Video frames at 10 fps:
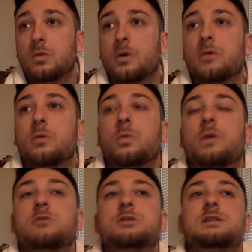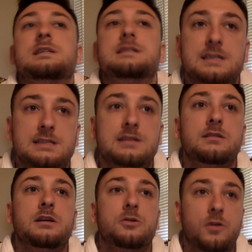we were just
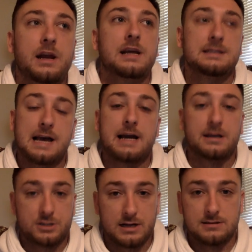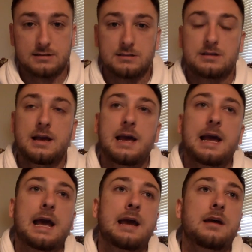consistently creating attacking chances.
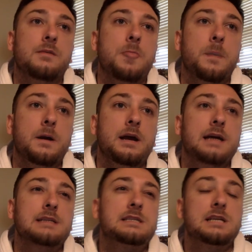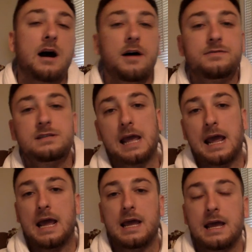And it's tough
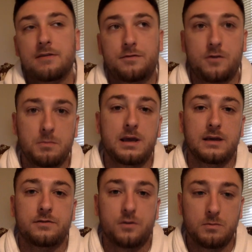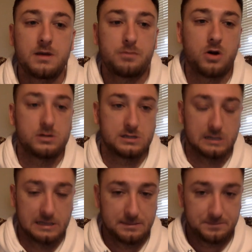for me
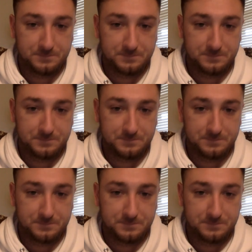personally,